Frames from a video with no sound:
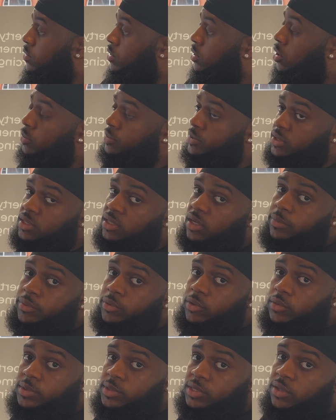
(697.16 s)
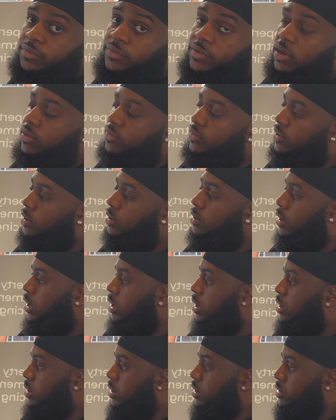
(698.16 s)
with the options I've brought up so far, I think
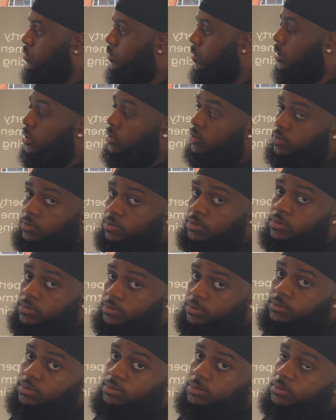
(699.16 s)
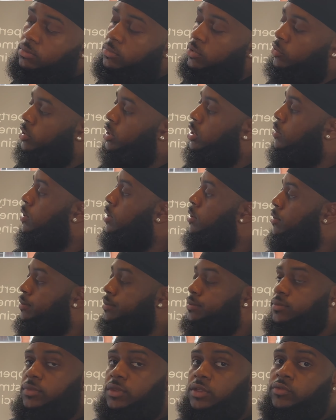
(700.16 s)
these work really well.
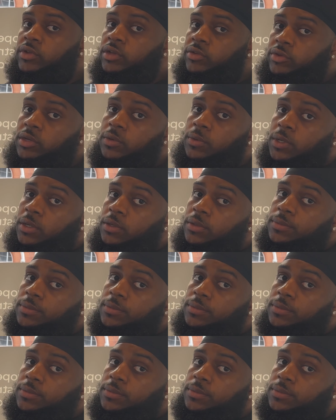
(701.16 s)
Really, really well.